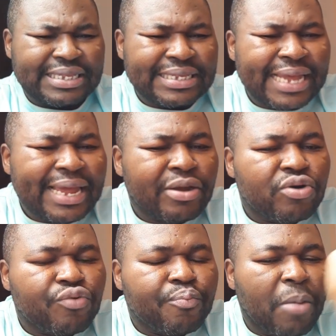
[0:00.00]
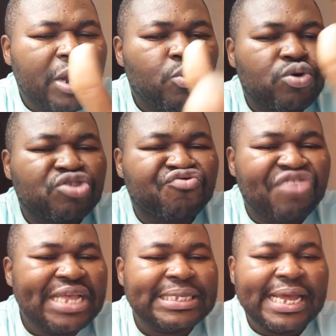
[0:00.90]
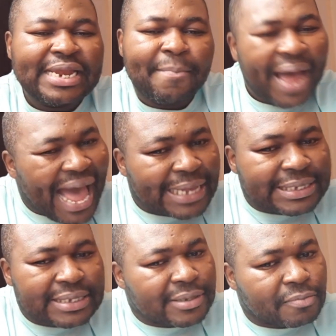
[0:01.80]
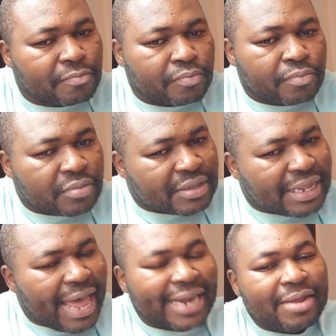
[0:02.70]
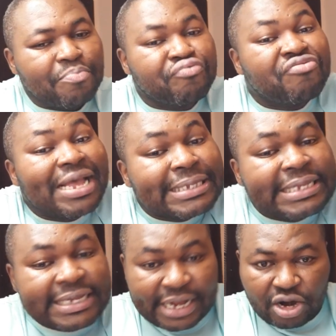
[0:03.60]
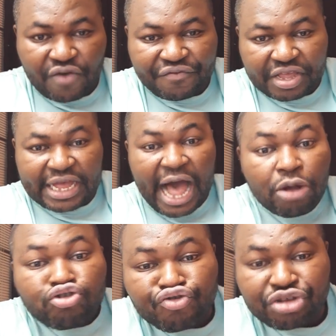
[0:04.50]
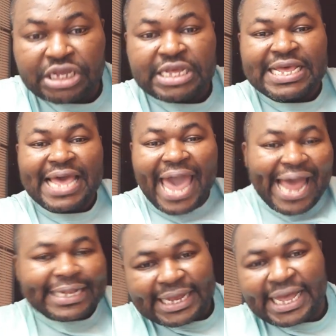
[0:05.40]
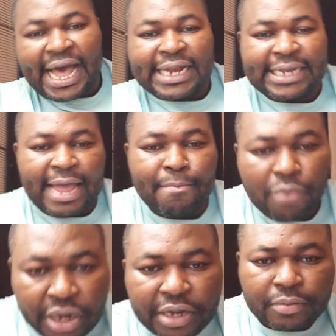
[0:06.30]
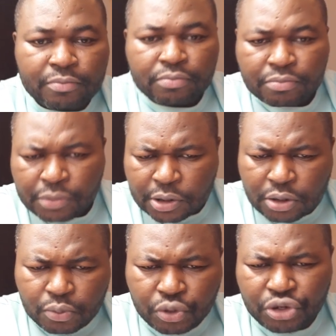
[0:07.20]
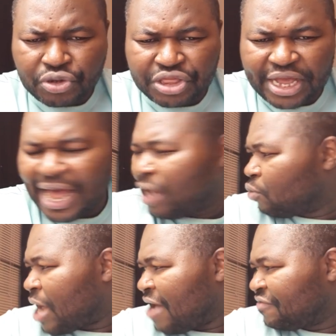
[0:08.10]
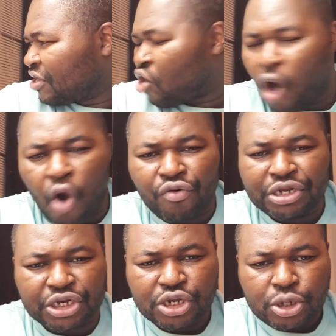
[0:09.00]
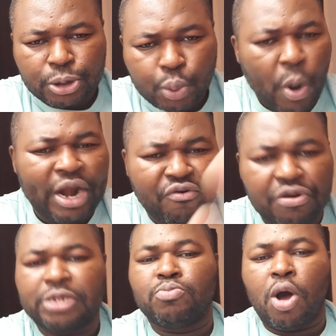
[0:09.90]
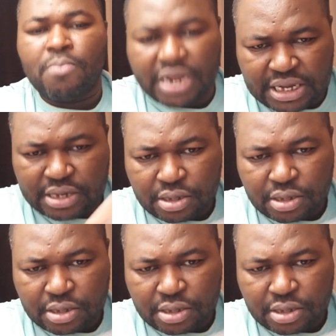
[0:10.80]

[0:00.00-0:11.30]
the money was raised in the past and the president of the country had the goddamn money. Who do you think will have the courage to want to raise more money?